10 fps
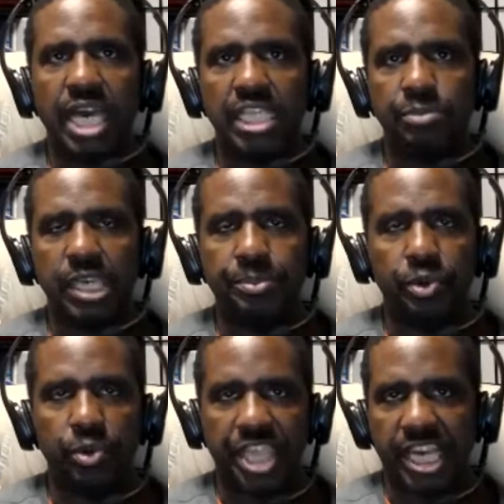
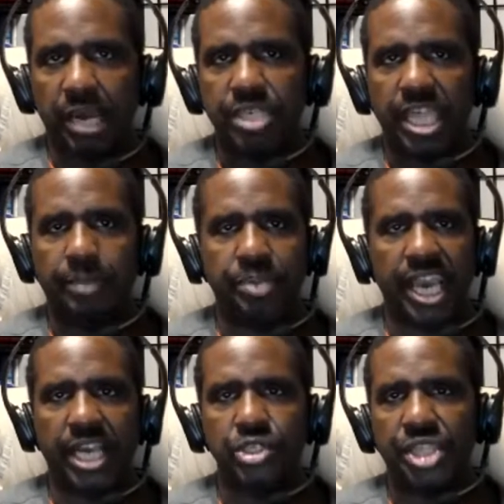people when they come to that
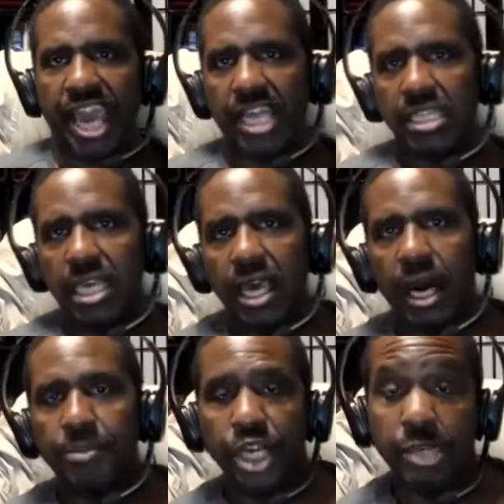page that
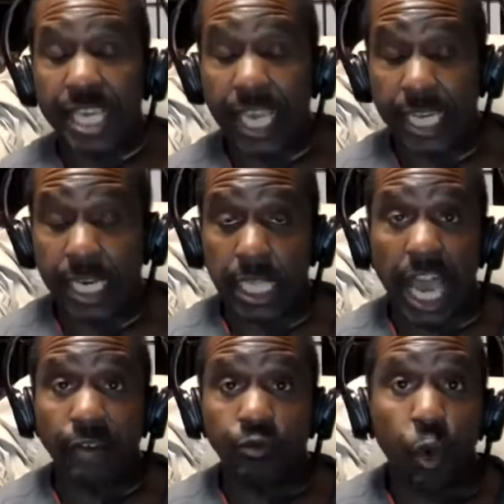they're going to be getting a
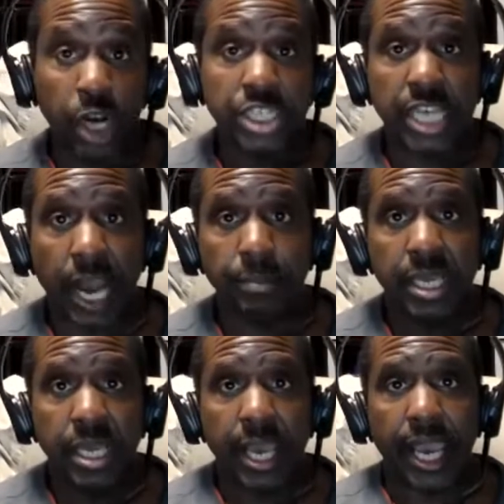live workshop,
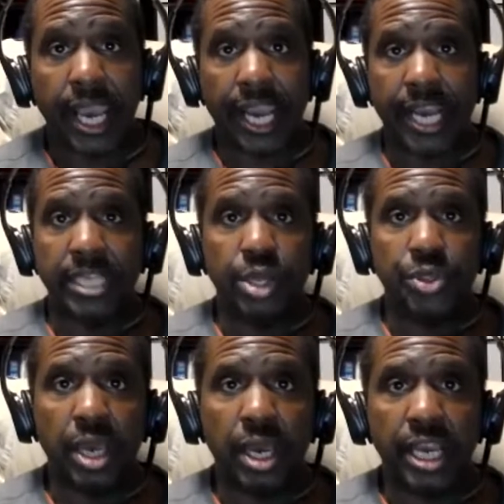and
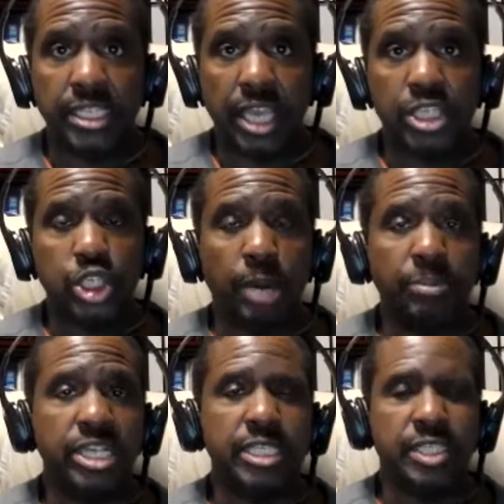so I'm
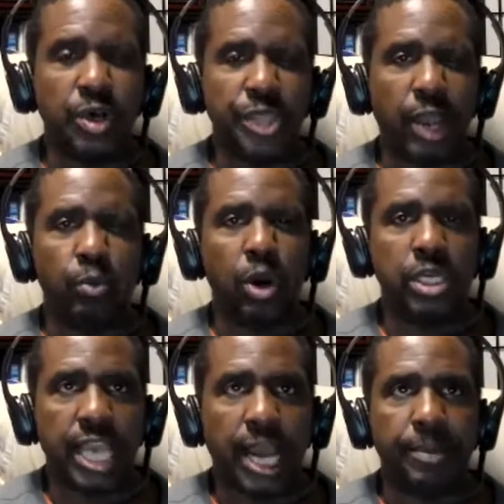going to sell that workshop.